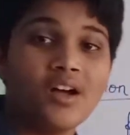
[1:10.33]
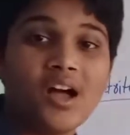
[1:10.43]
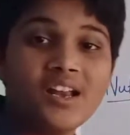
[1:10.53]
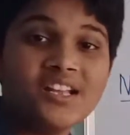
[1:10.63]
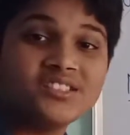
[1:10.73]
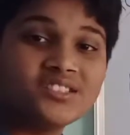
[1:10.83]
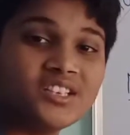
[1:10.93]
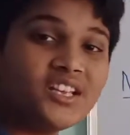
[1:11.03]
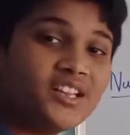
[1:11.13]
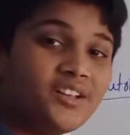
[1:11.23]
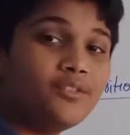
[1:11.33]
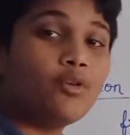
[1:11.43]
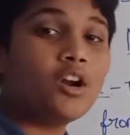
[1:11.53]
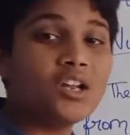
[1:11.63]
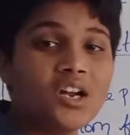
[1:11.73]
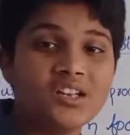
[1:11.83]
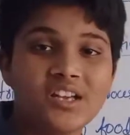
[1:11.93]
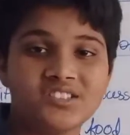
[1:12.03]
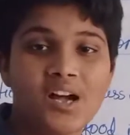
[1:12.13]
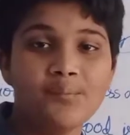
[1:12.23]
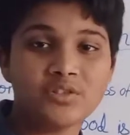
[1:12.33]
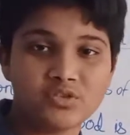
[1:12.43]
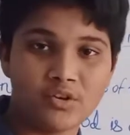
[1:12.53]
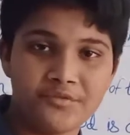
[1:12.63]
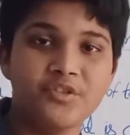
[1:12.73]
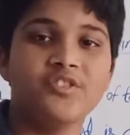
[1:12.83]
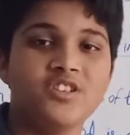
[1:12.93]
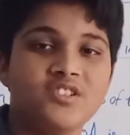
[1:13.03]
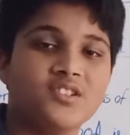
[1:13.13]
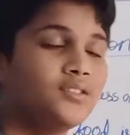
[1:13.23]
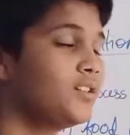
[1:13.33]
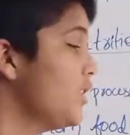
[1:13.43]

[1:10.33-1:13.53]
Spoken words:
Let's see what are the examples of nutrition.